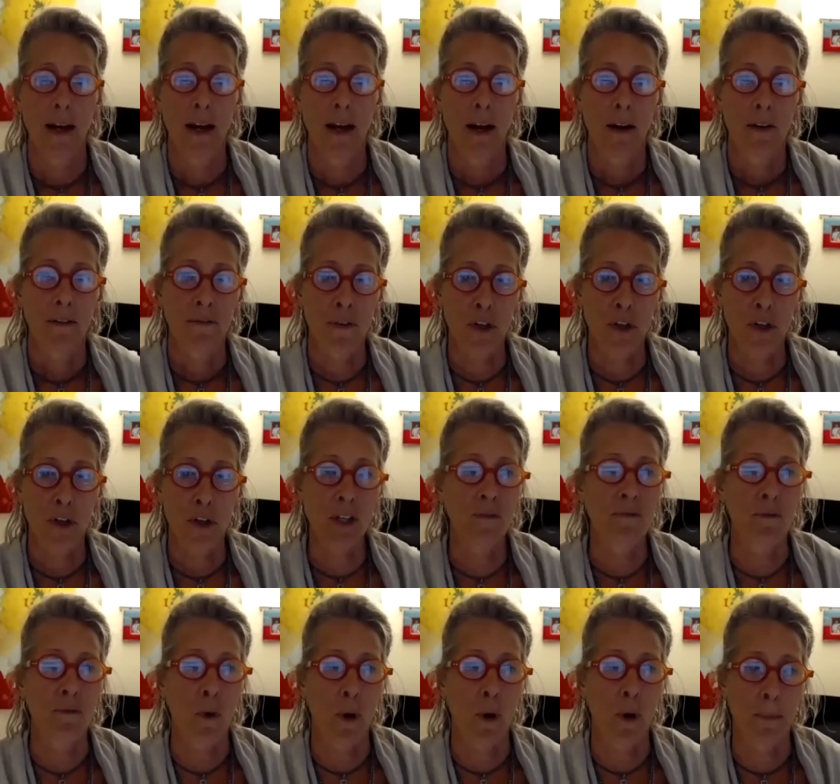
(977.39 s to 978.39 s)
First and
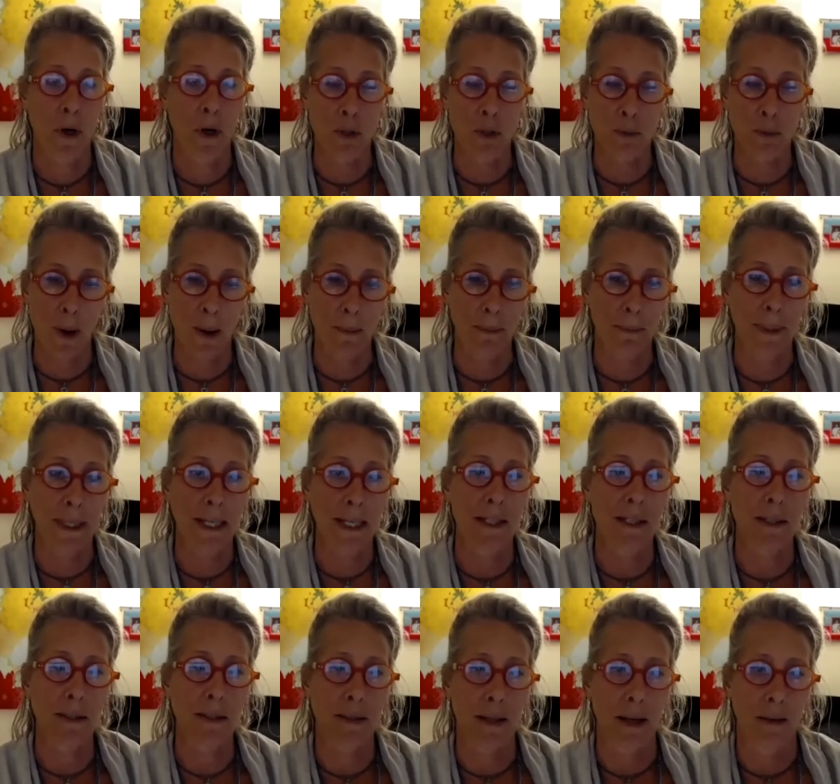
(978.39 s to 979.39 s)
foremost probably
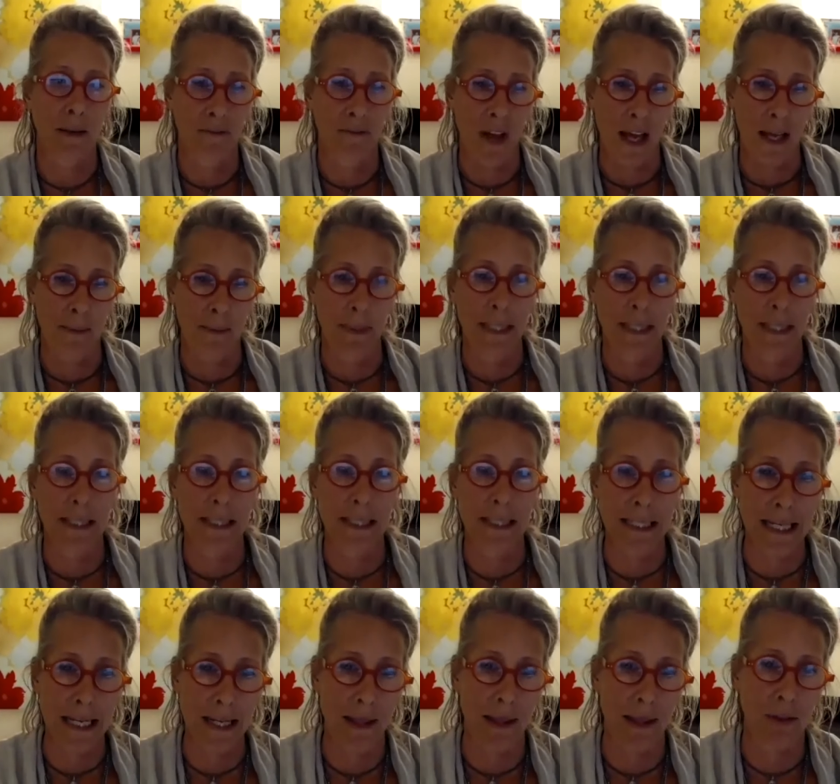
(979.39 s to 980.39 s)
is vitamin
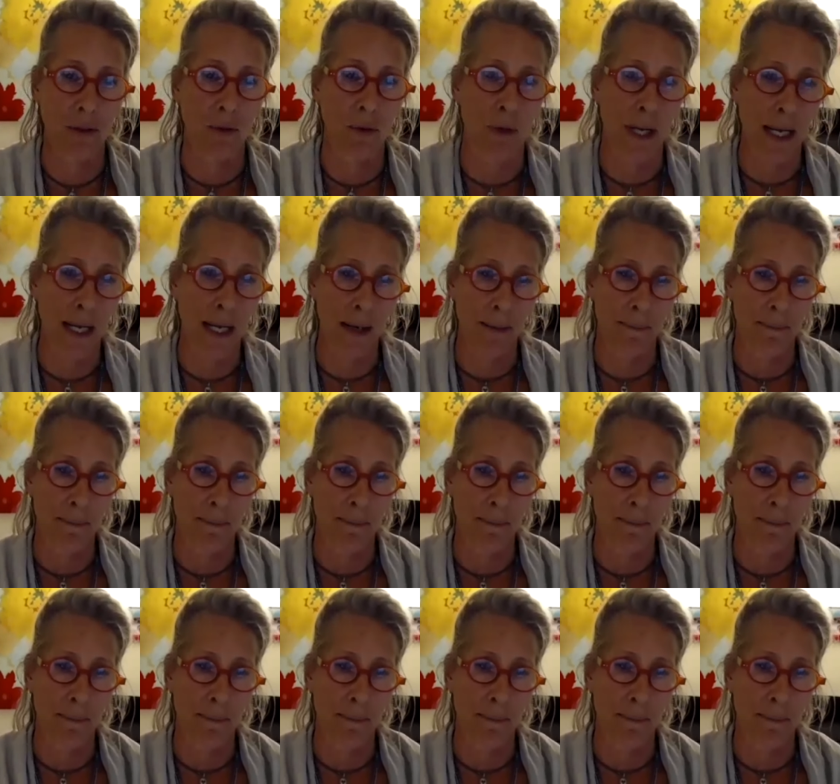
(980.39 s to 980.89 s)
D3,